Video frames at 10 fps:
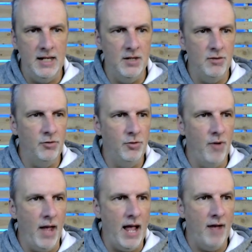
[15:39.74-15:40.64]

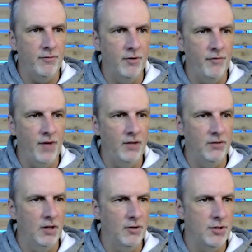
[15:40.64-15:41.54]
into After
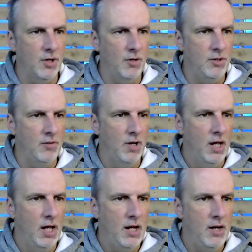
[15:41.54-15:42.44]
Effects, and I'll show you.
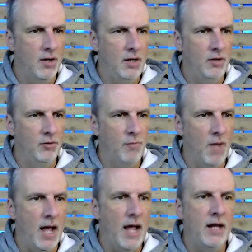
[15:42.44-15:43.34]
Here is
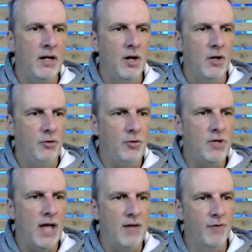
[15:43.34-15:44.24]
my
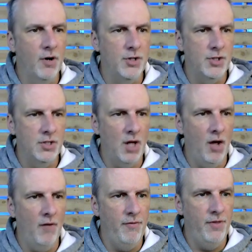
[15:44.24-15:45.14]
2K version
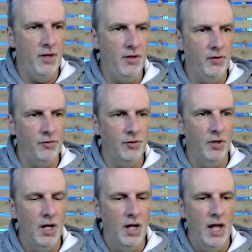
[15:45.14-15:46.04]
of this,
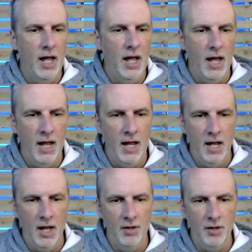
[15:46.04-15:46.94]

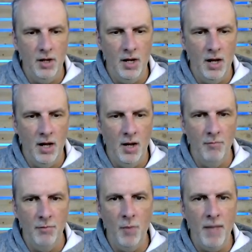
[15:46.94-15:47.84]
and
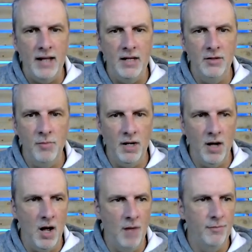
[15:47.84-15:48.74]
go back into my
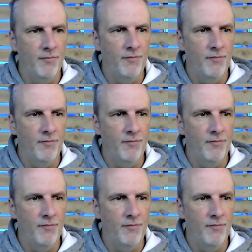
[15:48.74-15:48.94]
comp.